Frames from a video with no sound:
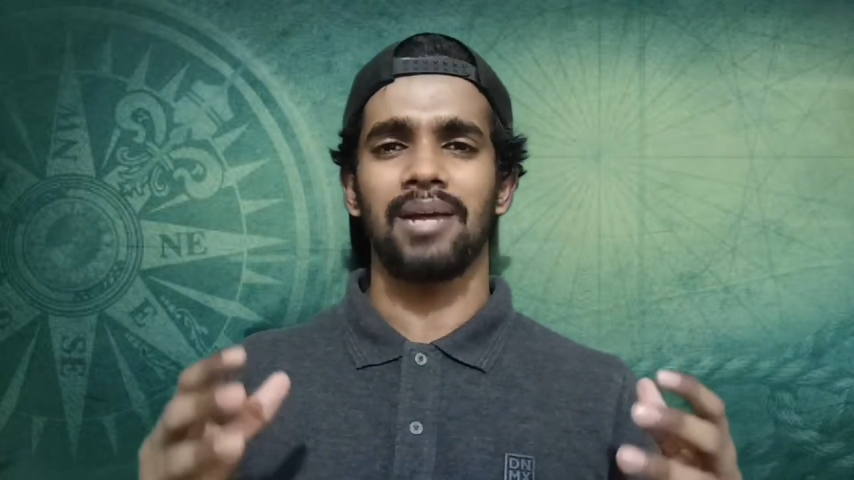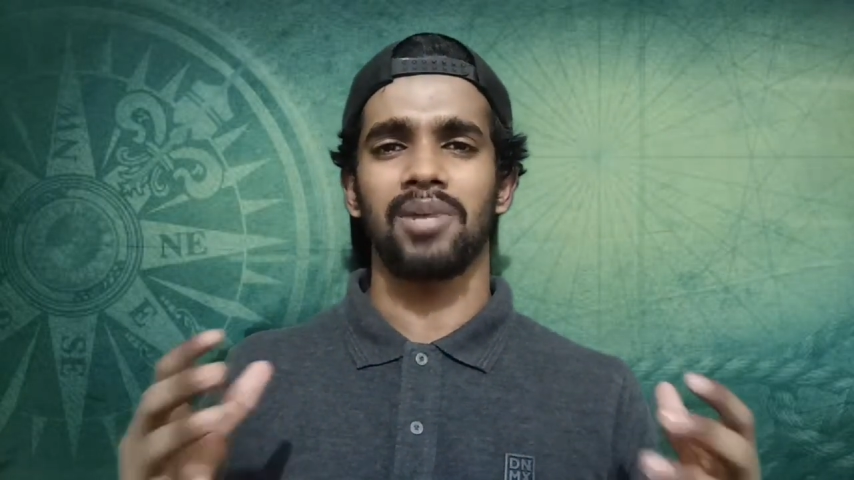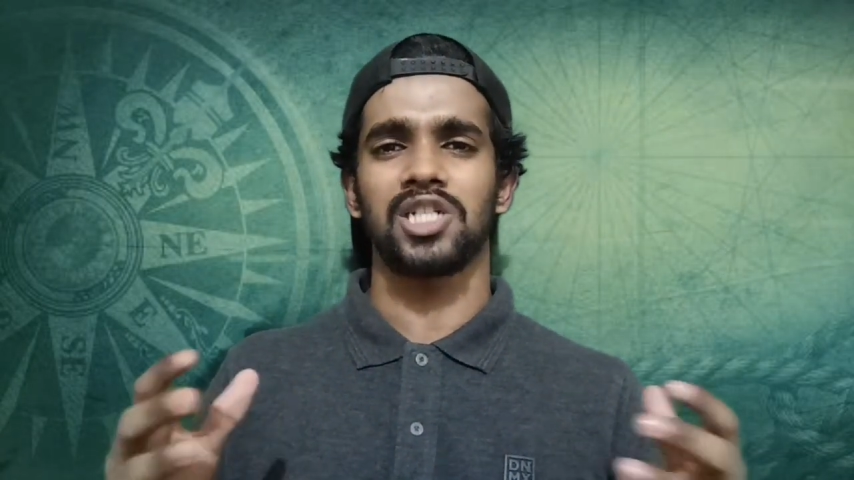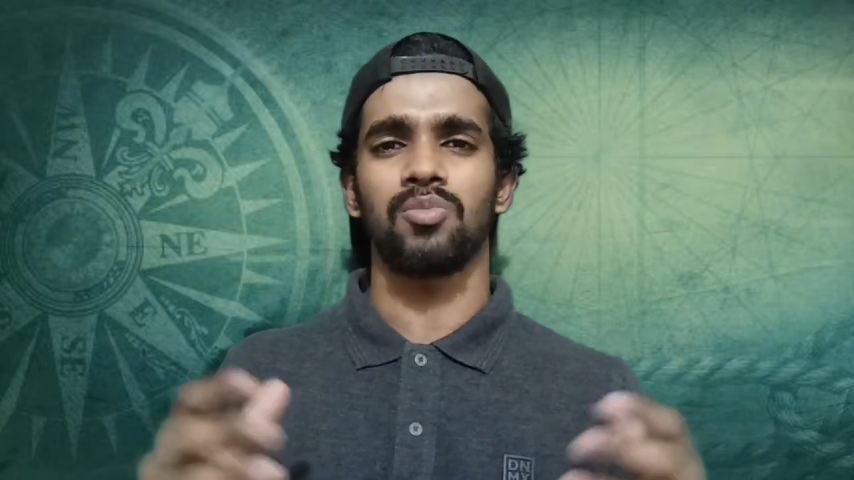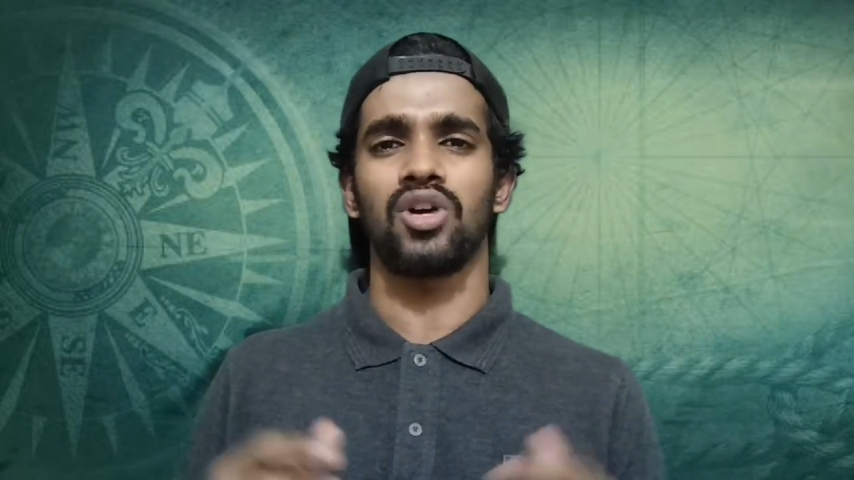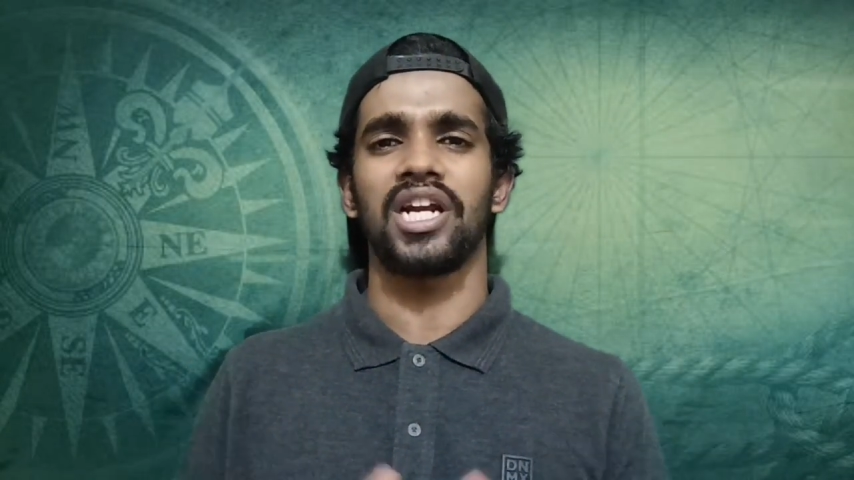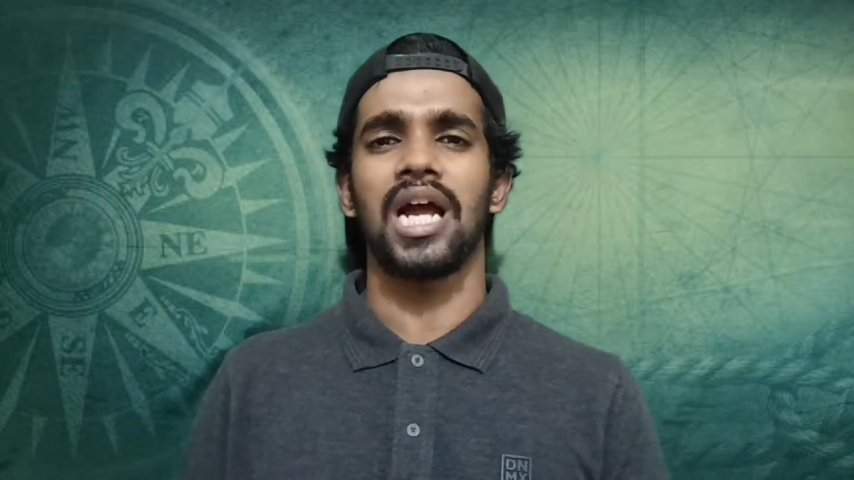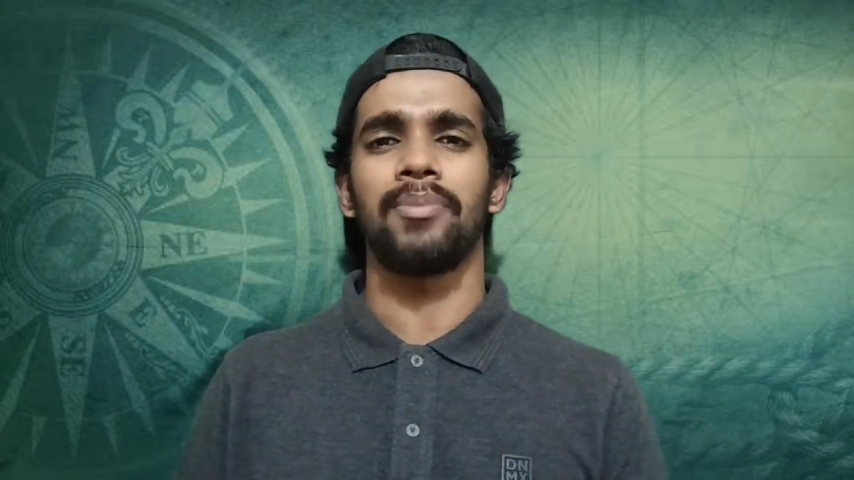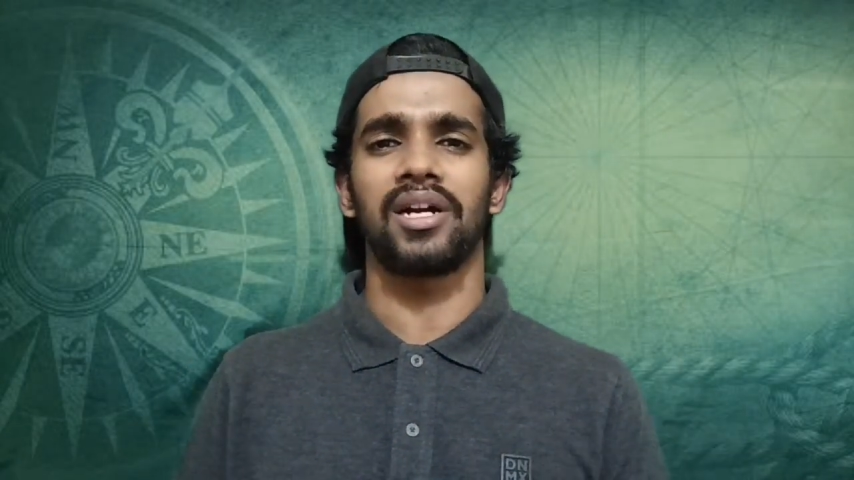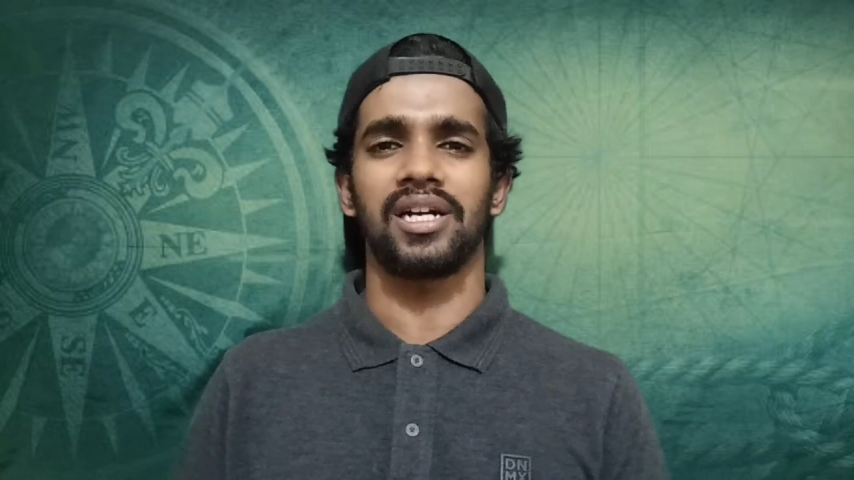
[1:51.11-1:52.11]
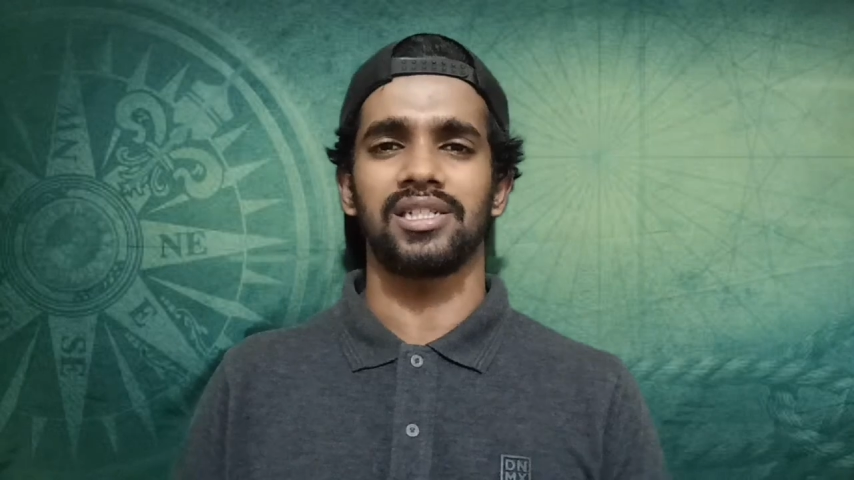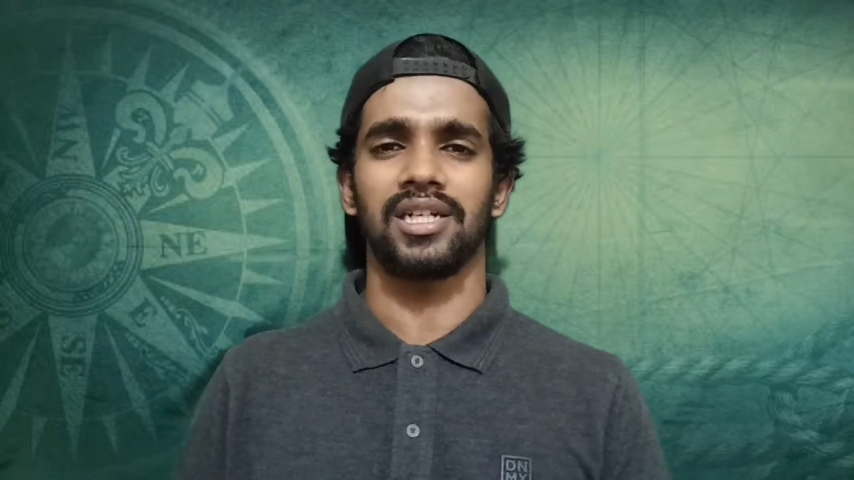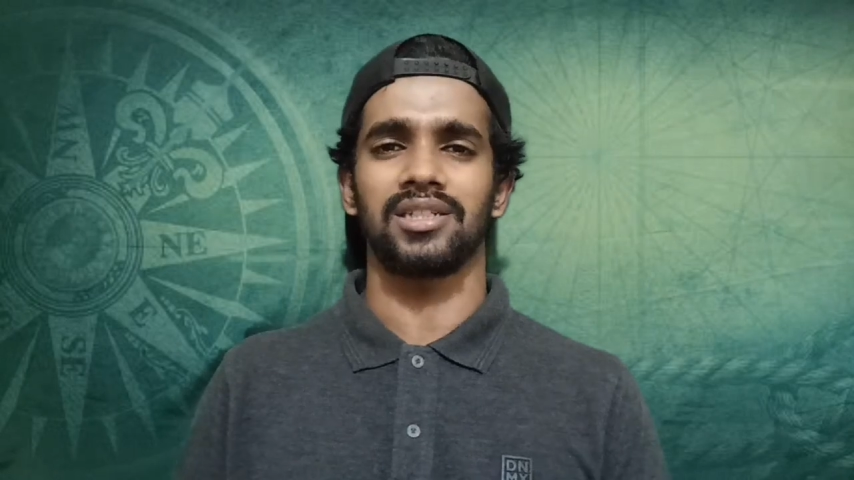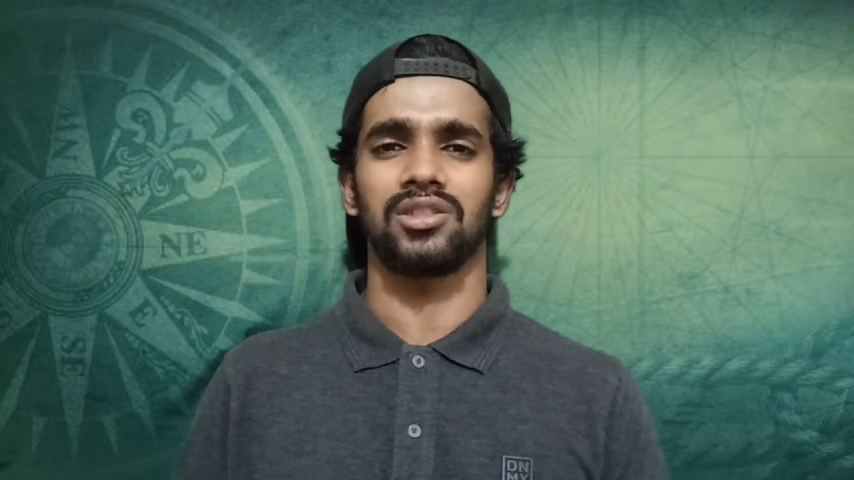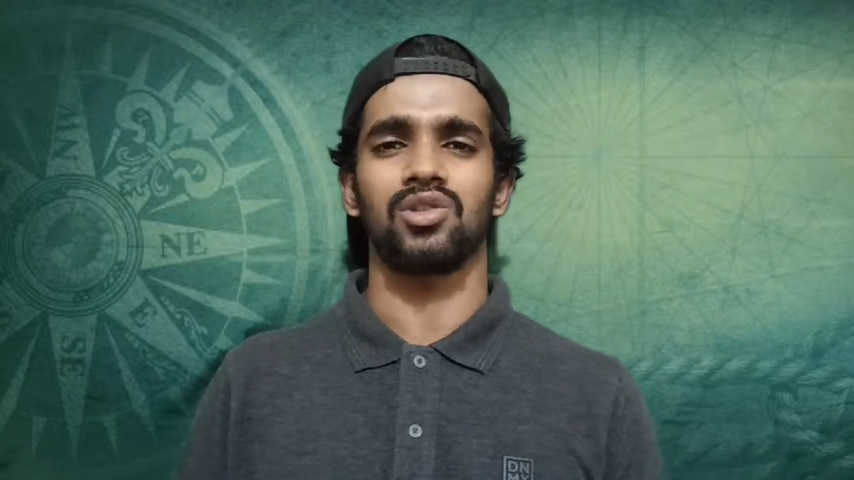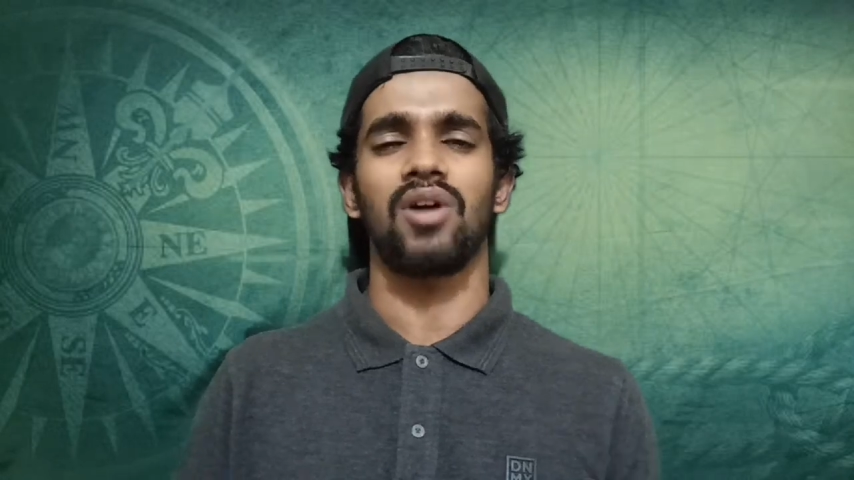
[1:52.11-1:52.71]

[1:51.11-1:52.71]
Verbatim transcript: in a much more elaborated sense.